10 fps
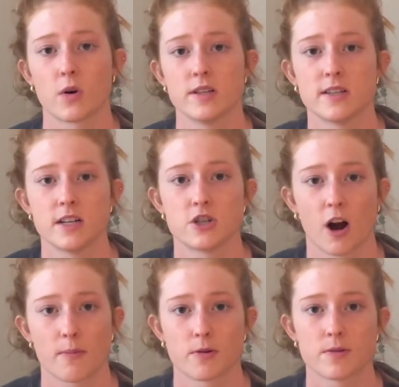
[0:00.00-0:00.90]
Queen City
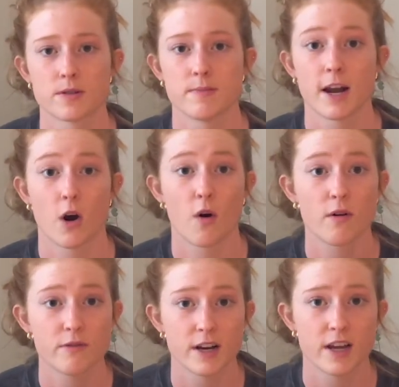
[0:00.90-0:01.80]
Tropicals made a
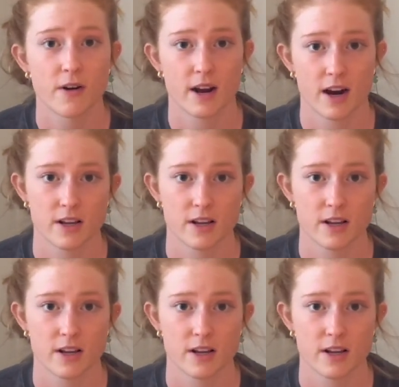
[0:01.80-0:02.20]
whole video on how to